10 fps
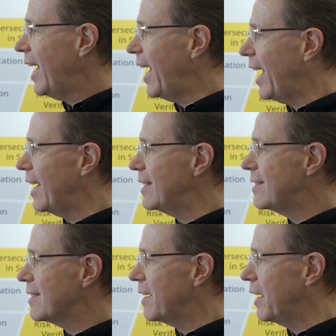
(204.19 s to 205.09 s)

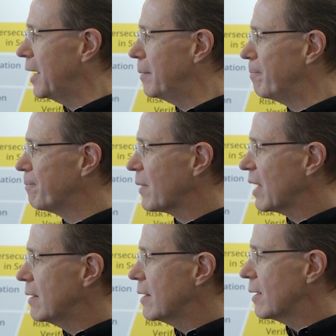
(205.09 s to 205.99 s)
and
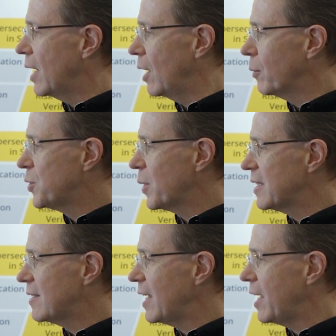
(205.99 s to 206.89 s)
which we
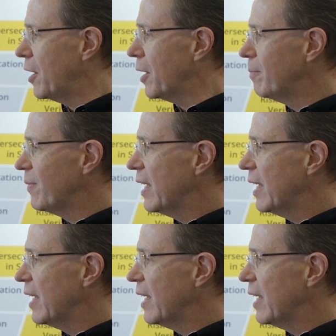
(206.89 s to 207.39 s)
can see here.